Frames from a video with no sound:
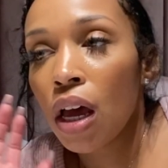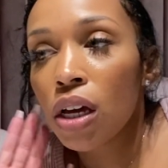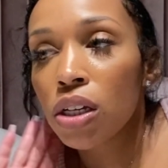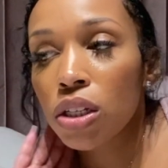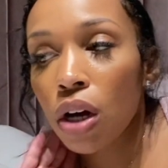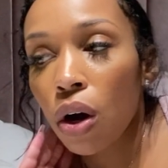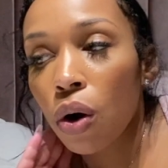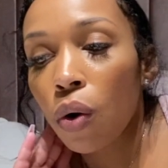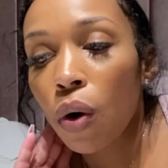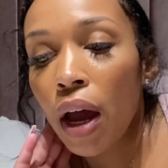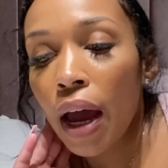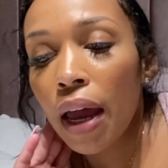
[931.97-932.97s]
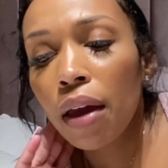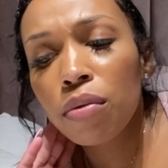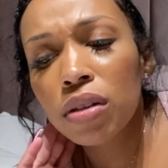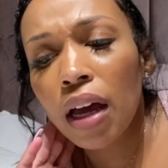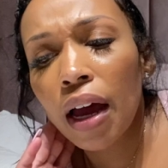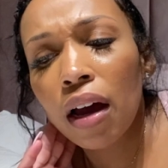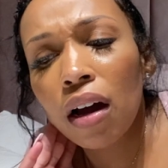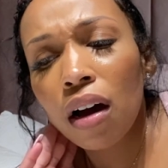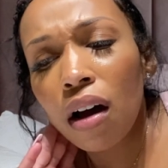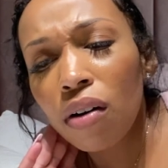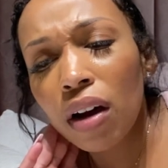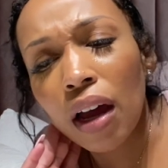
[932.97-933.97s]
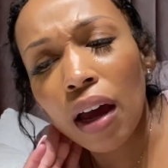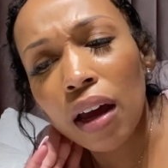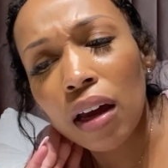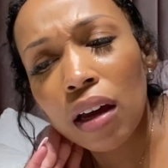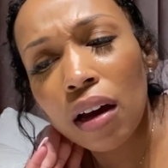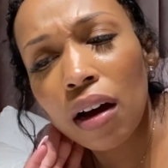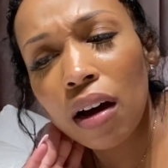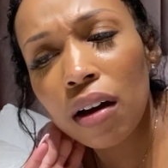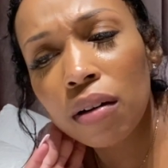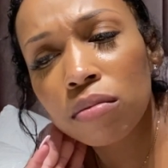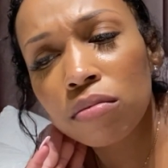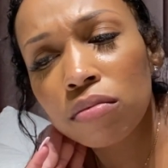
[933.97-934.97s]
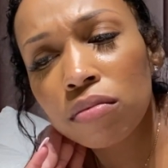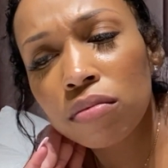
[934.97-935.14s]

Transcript: So he was like, okay, all